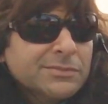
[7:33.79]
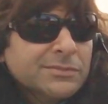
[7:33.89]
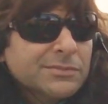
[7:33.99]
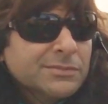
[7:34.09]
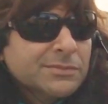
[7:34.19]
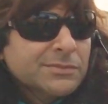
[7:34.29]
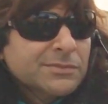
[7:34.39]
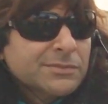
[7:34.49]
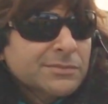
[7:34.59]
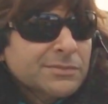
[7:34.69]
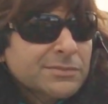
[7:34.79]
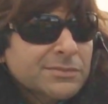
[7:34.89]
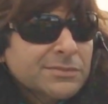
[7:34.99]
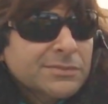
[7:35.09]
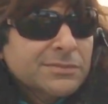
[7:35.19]

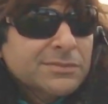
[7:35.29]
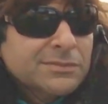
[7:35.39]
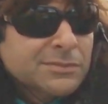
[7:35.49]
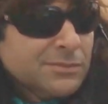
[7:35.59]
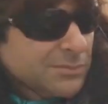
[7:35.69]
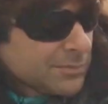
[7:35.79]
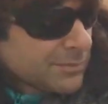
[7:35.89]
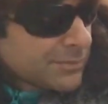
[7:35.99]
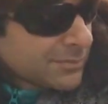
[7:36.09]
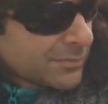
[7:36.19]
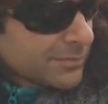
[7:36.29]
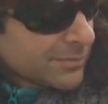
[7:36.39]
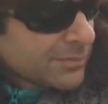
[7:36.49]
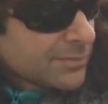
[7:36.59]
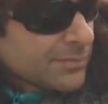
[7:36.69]

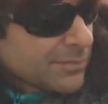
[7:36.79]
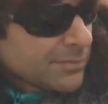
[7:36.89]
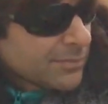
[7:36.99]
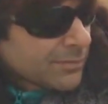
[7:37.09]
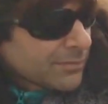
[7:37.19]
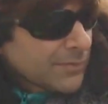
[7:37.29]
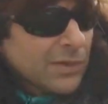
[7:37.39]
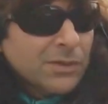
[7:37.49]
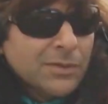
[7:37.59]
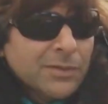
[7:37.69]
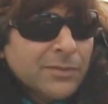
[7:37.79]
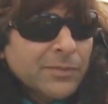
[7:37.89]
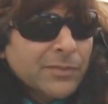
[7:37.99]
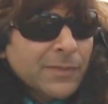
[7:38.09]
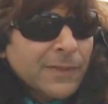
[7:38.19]

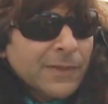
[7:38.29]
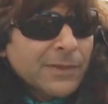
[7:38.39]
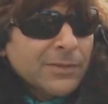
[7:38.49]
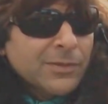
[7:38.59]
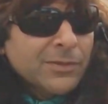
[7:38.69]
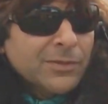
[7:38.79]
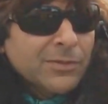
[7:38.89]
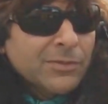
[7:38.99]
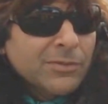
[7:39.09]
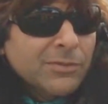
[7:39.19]
This person isn't speaking.